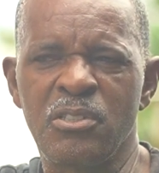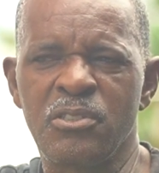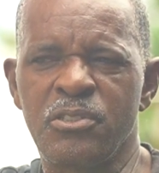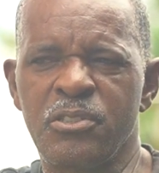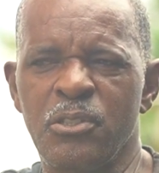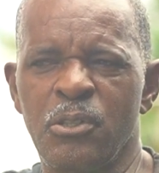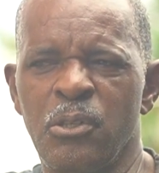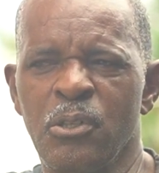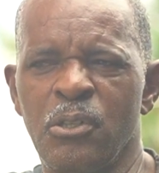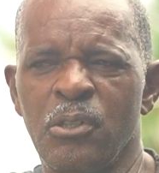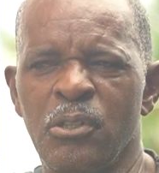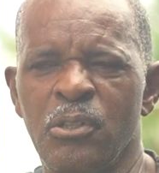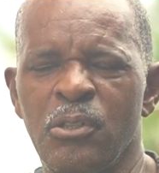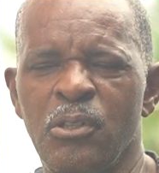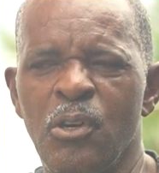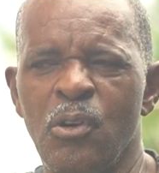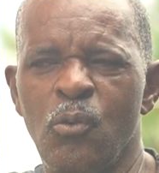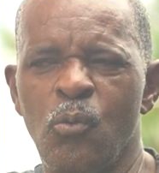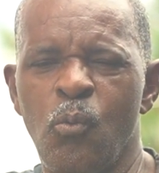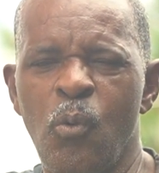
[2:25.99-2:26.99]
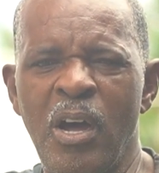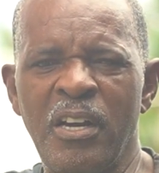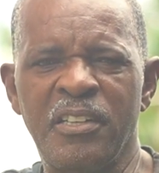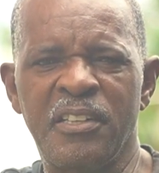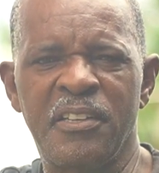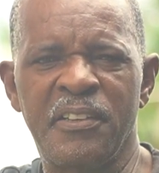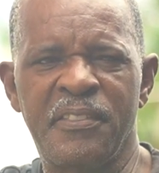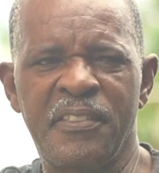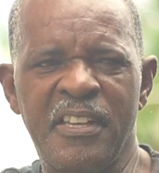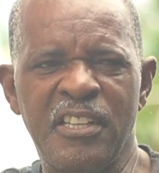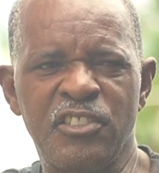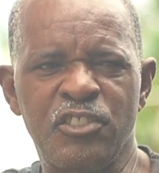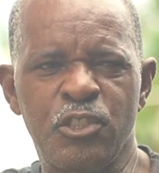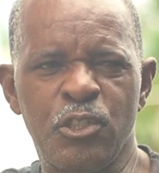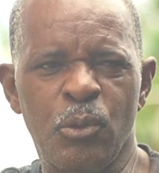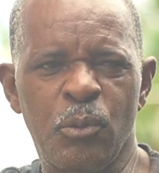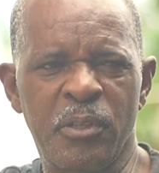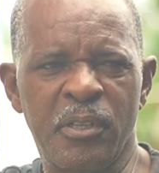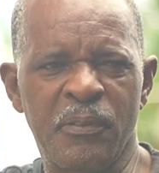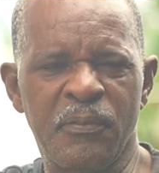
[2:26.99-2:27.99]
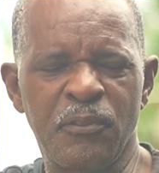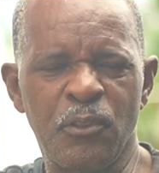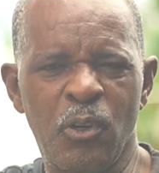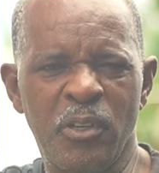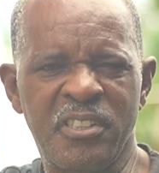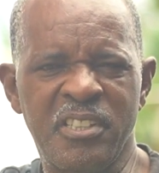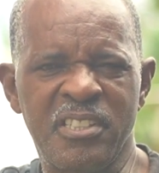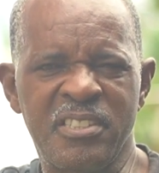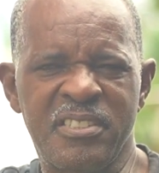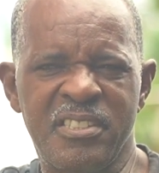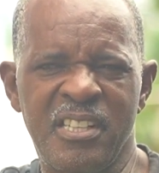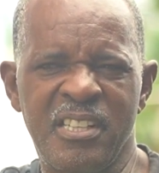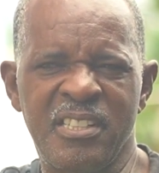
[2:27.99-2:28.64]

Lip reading: So one of the things you would have noticed